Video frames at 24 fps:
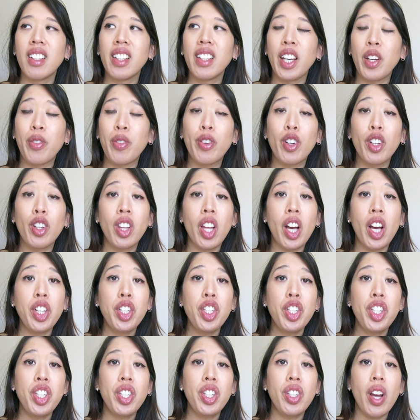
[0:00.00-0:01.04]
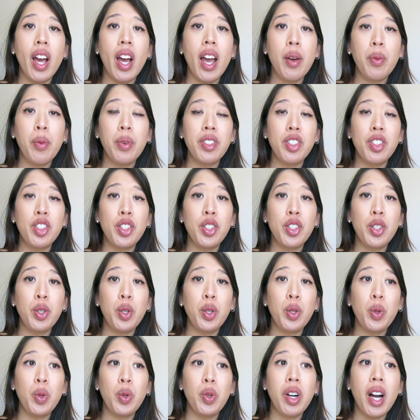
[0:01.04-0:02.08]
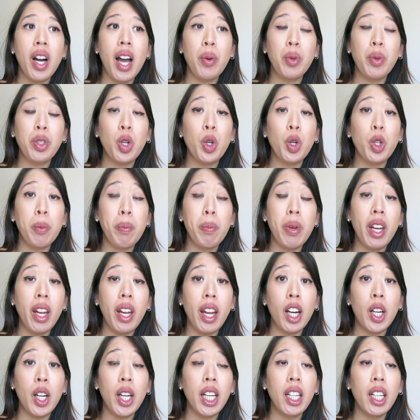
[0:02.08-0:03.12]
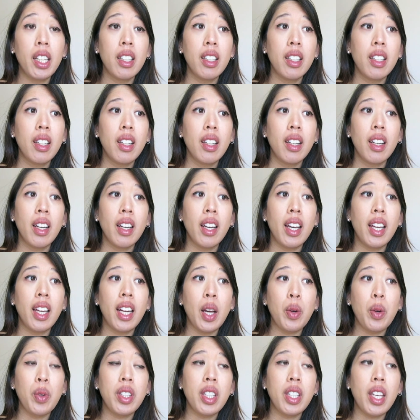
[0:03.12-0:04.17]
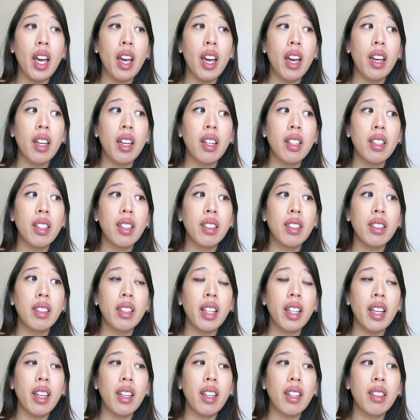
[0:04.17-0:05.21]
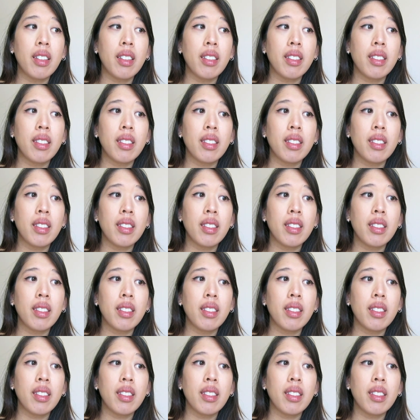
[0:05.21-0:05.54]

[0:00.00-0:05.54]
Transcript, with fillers: like for lunch I would do I would go to Panera and I would get like